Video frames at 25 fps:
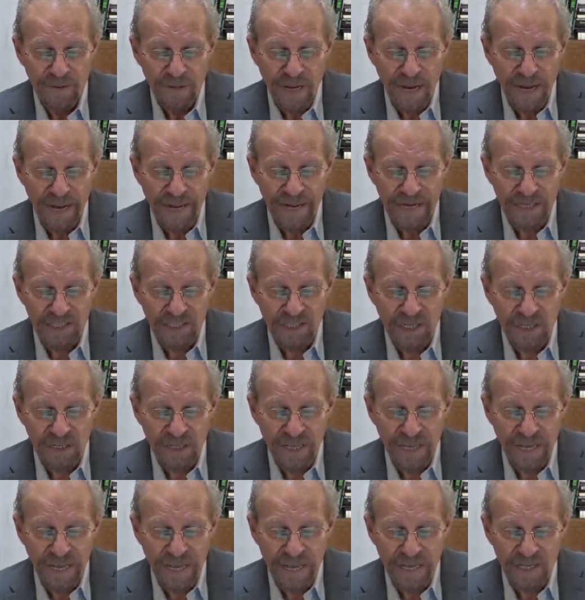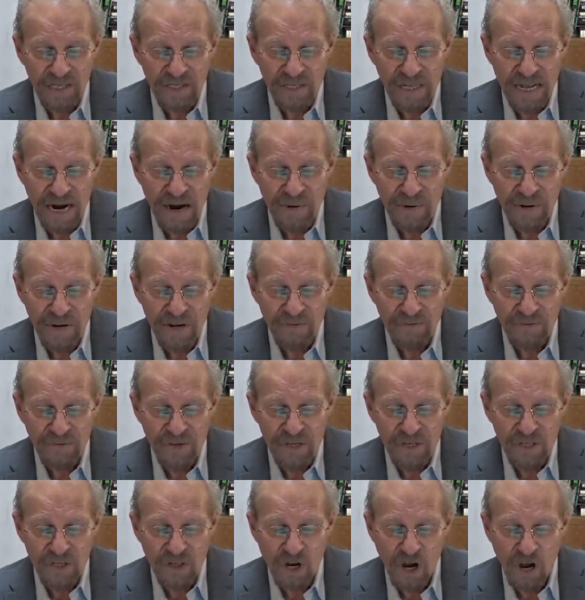I instantly asked Larry if
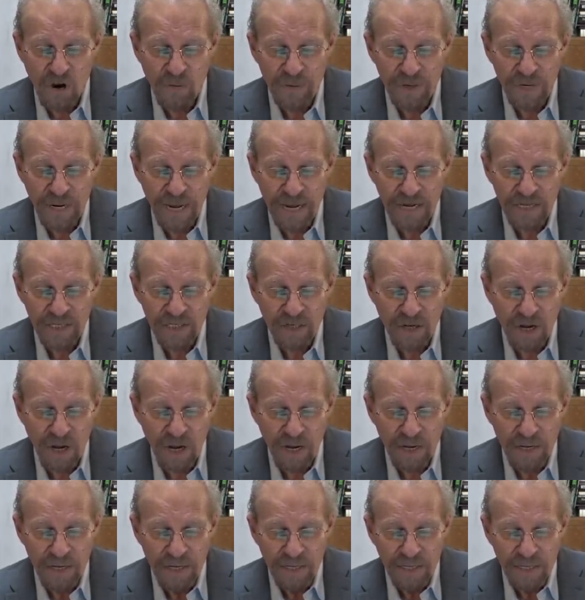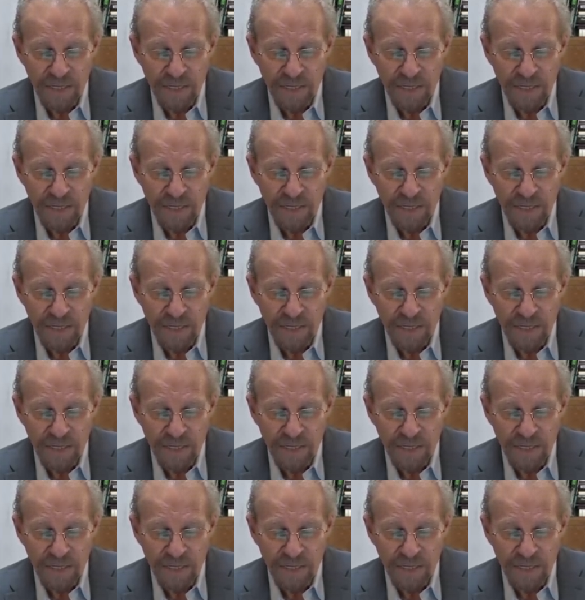he saw what I saw.